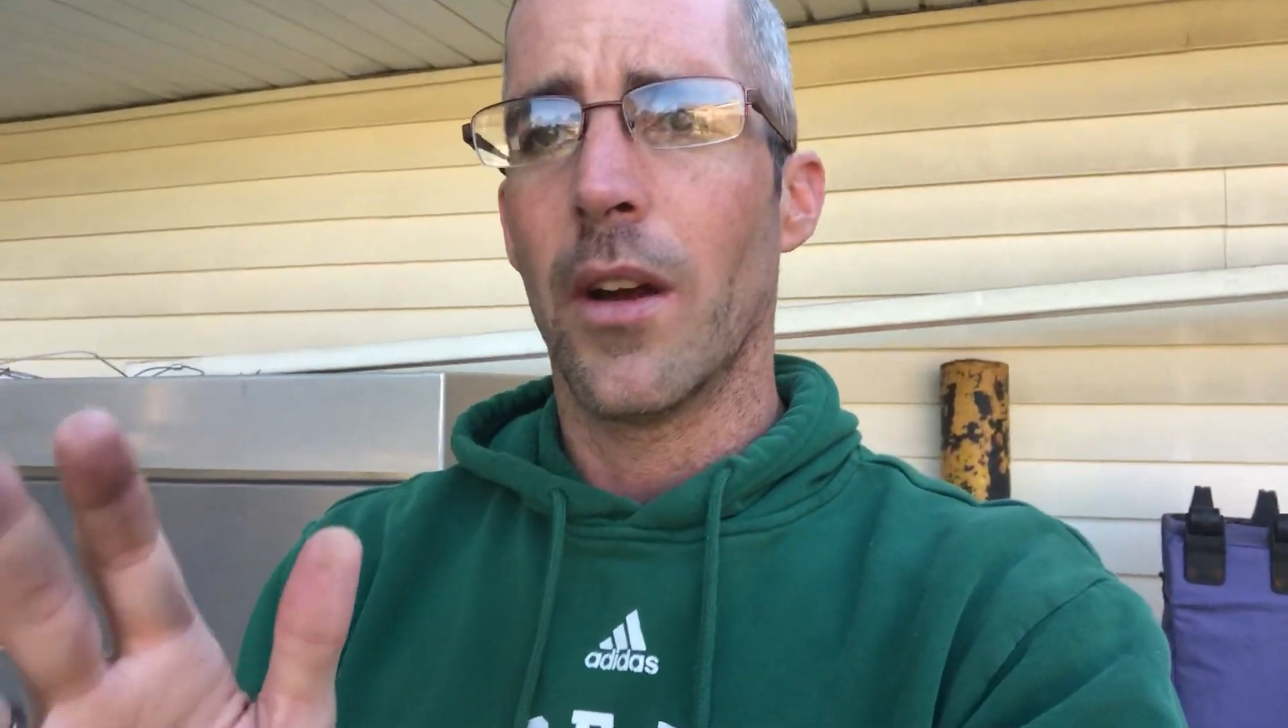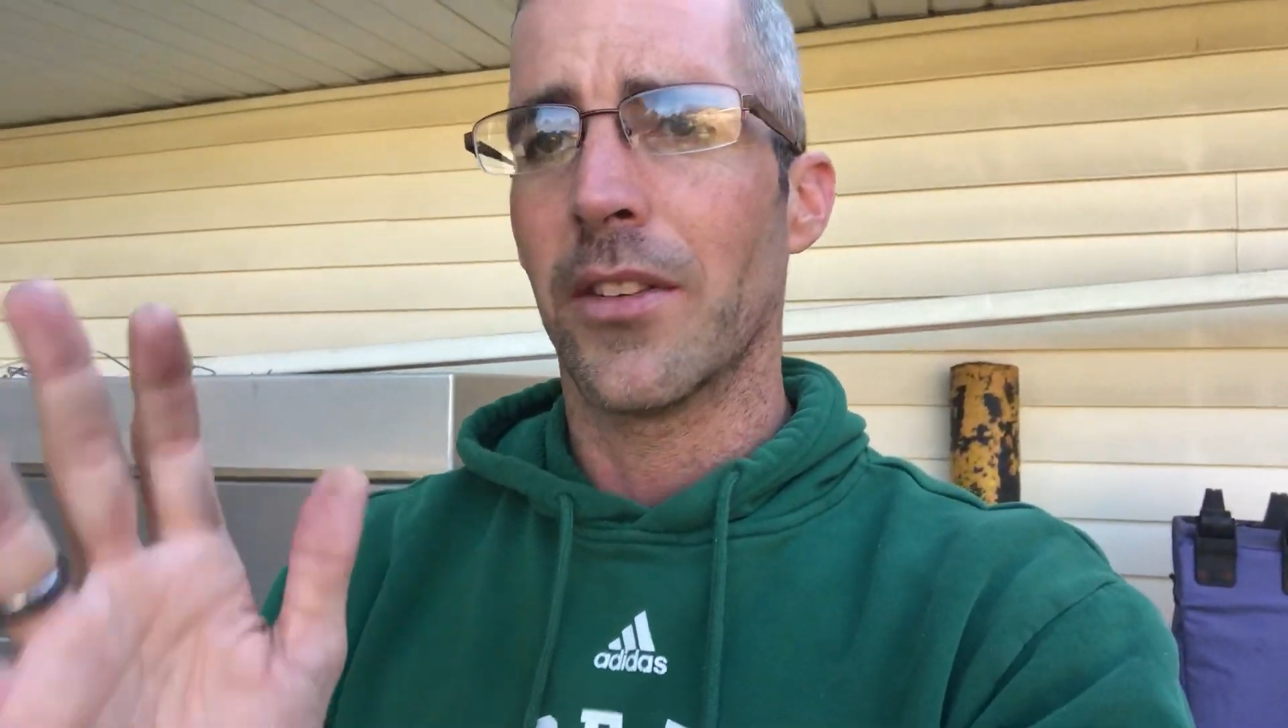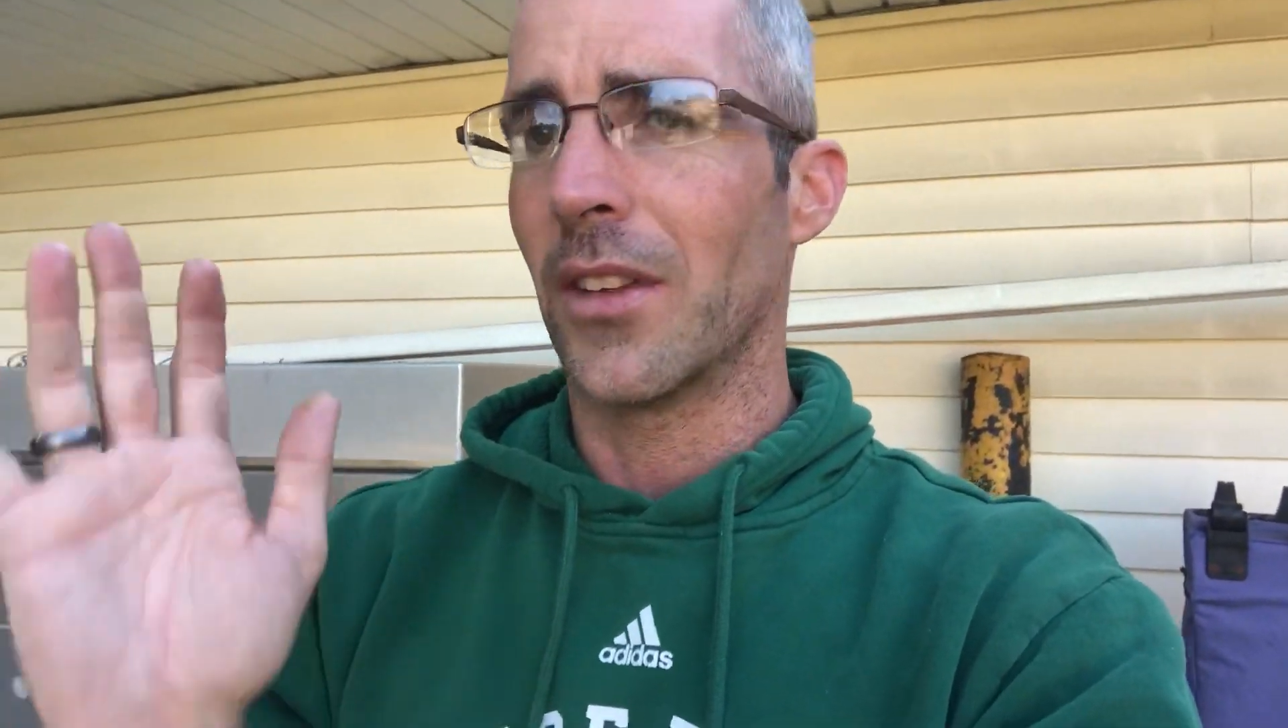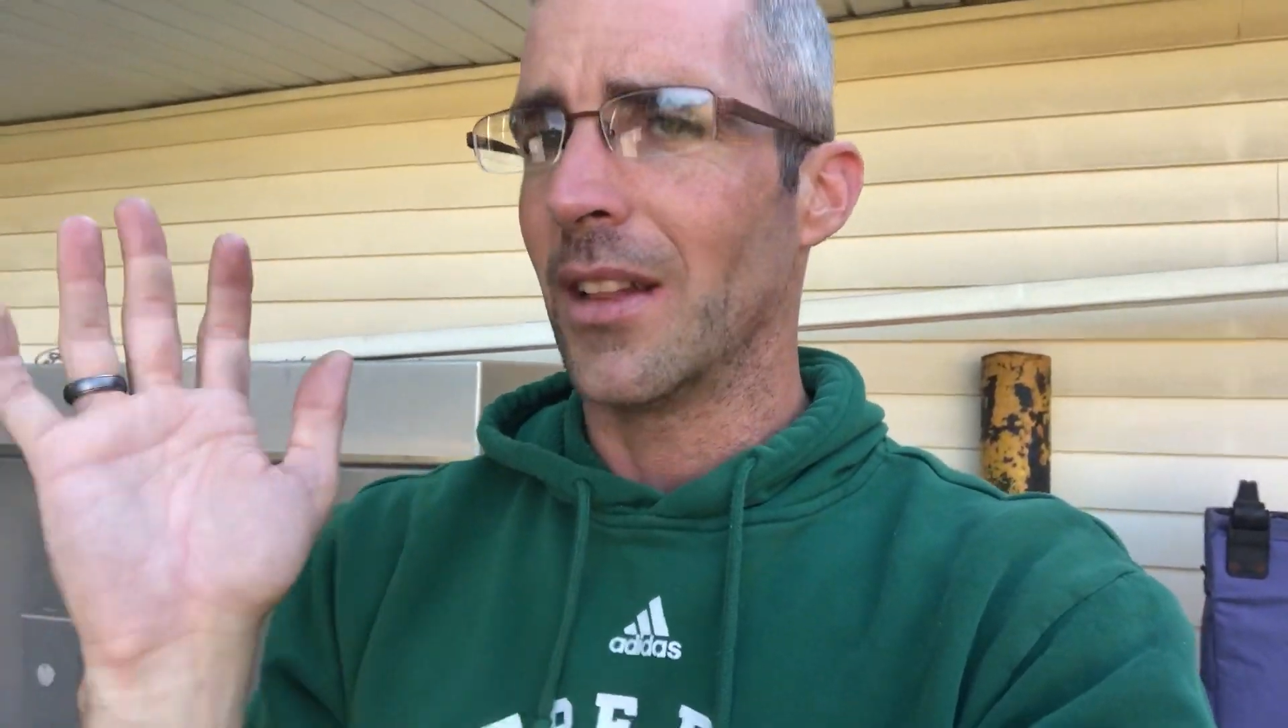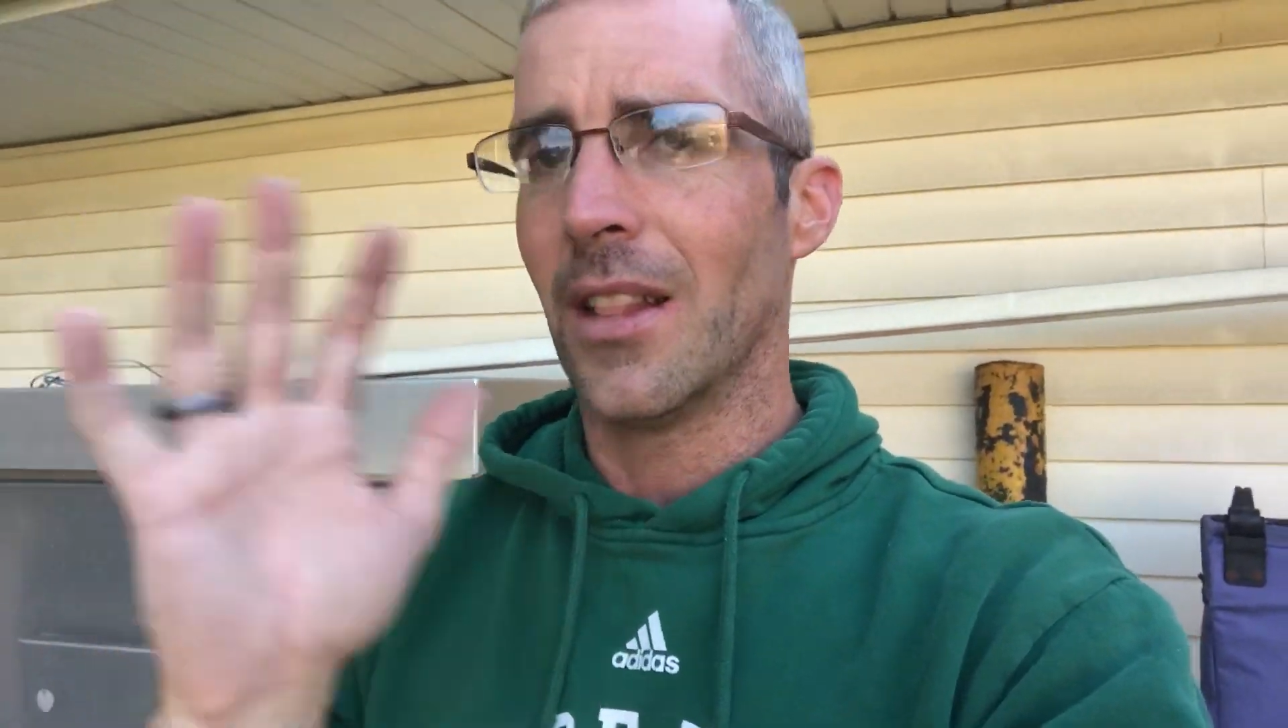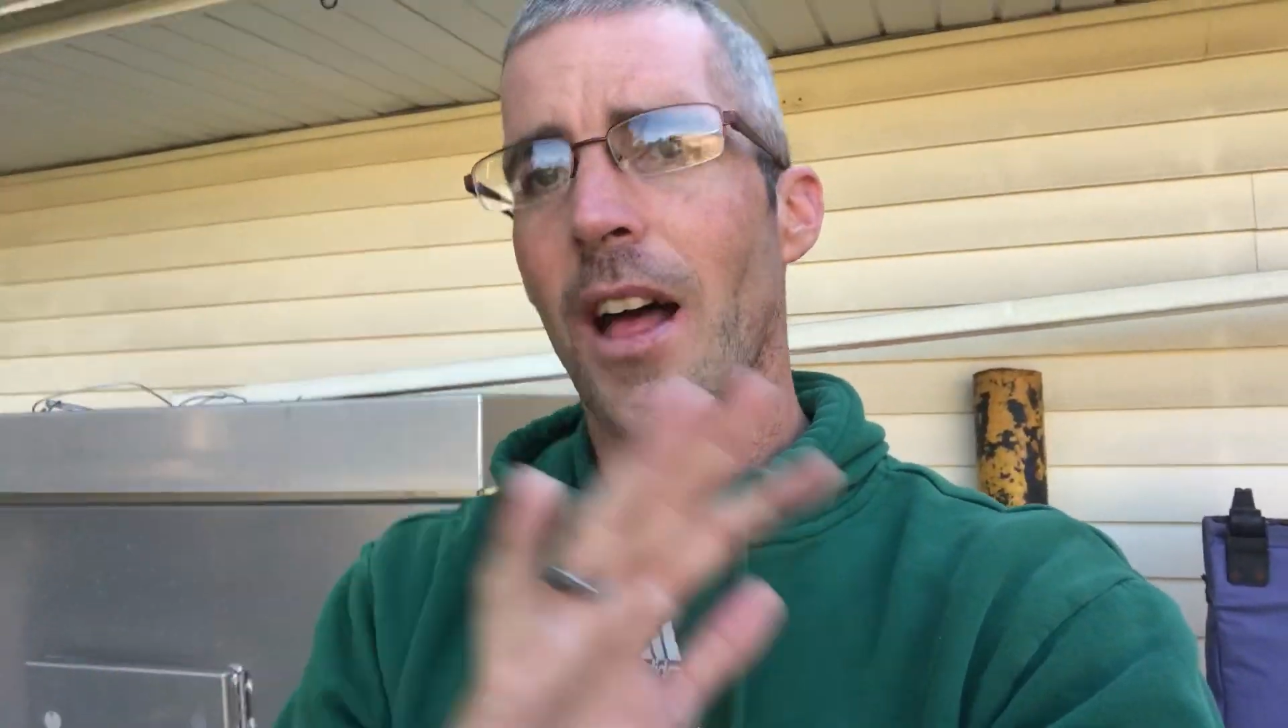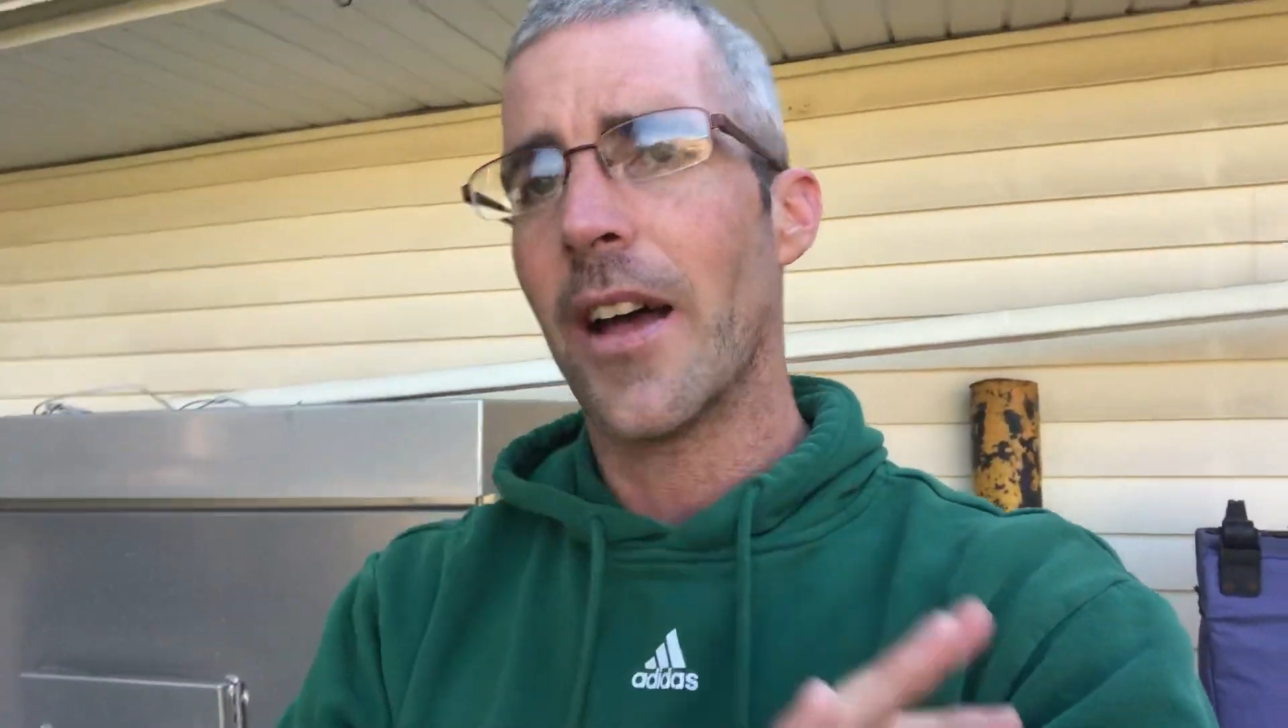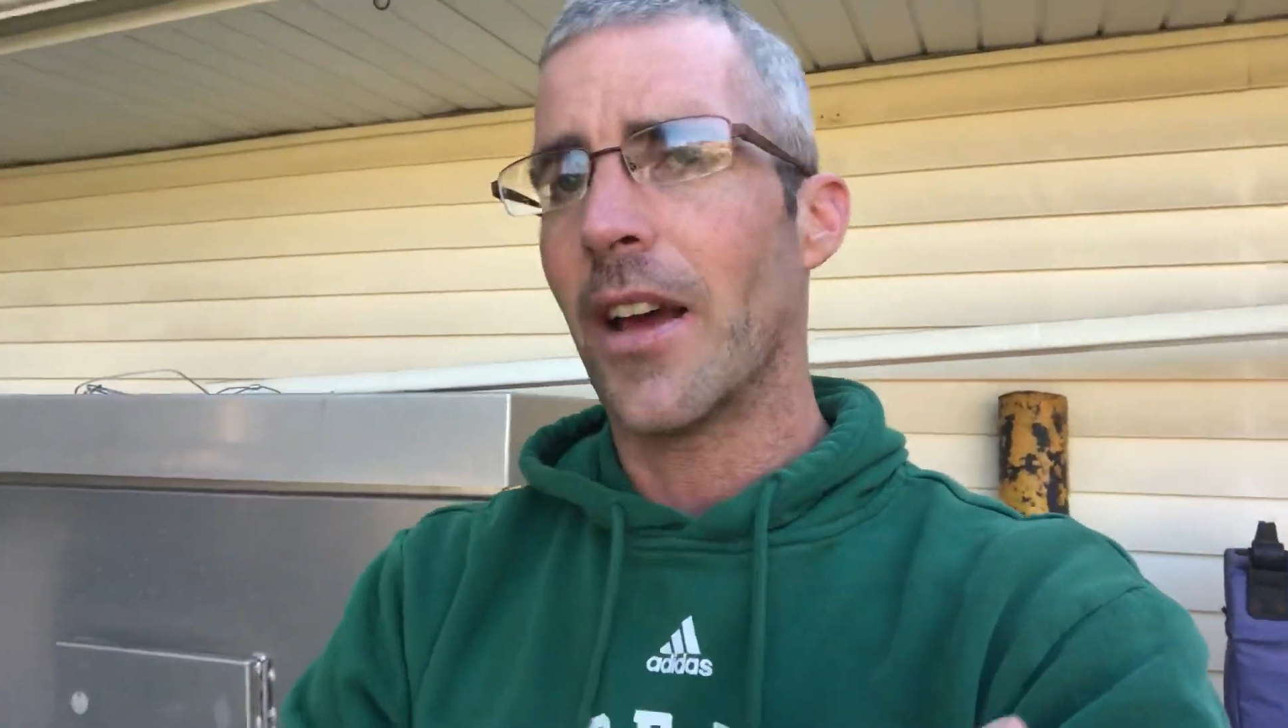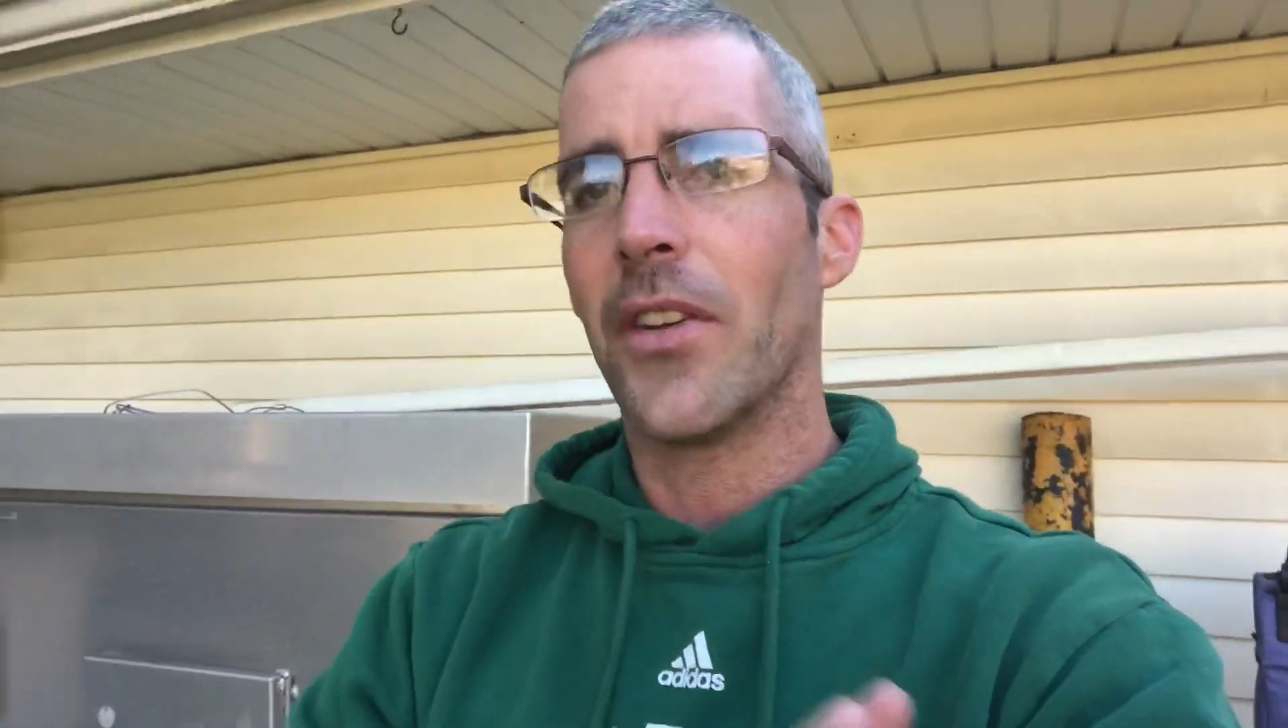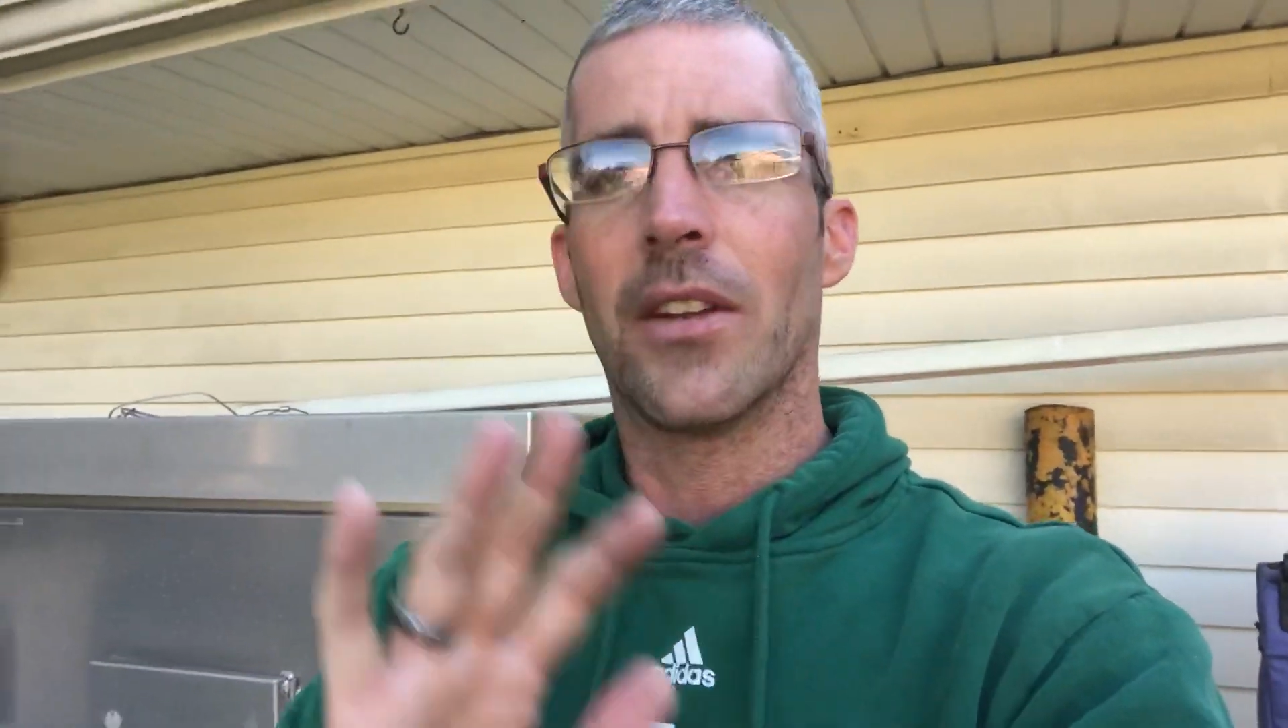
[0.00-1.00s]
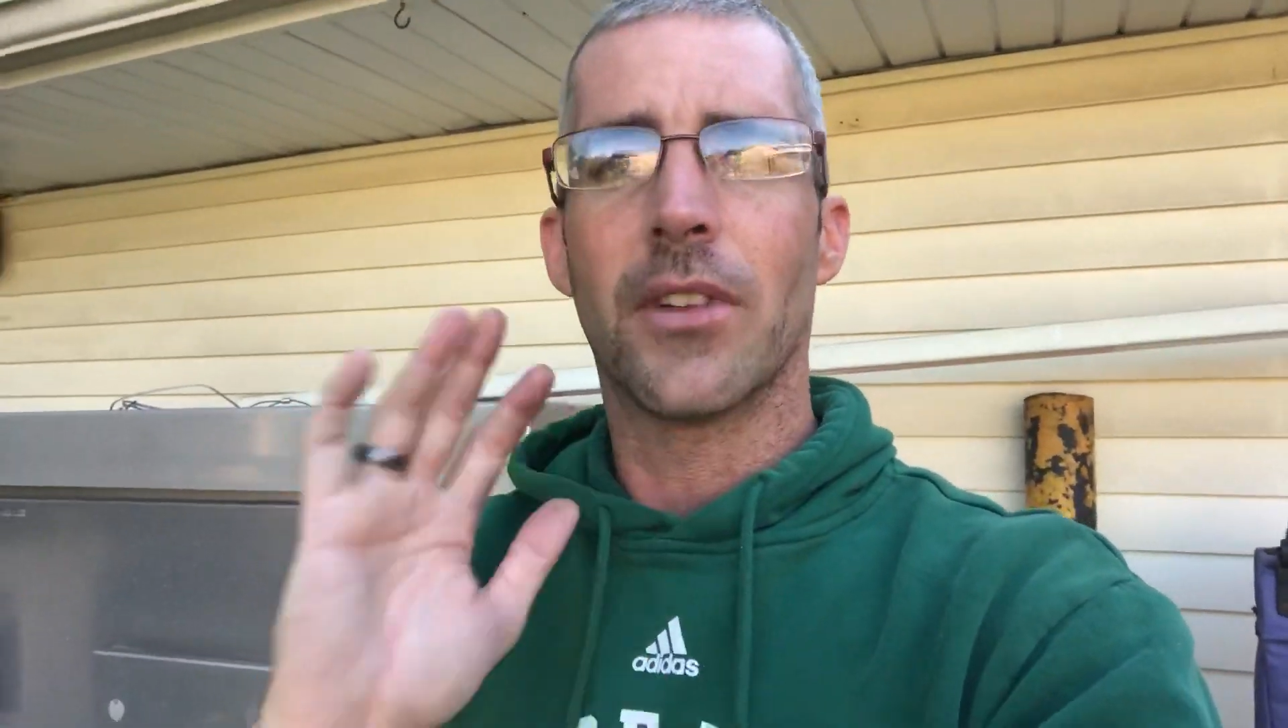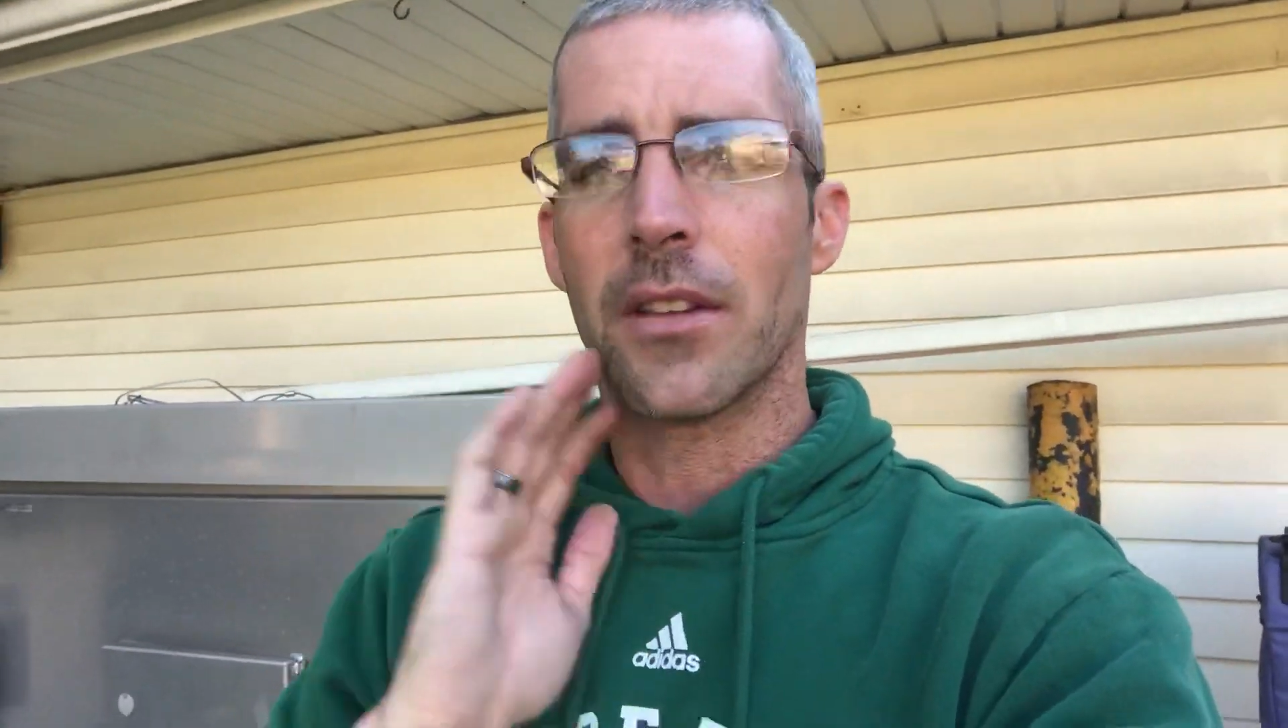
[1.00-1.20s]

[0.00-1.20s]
like I said, I've had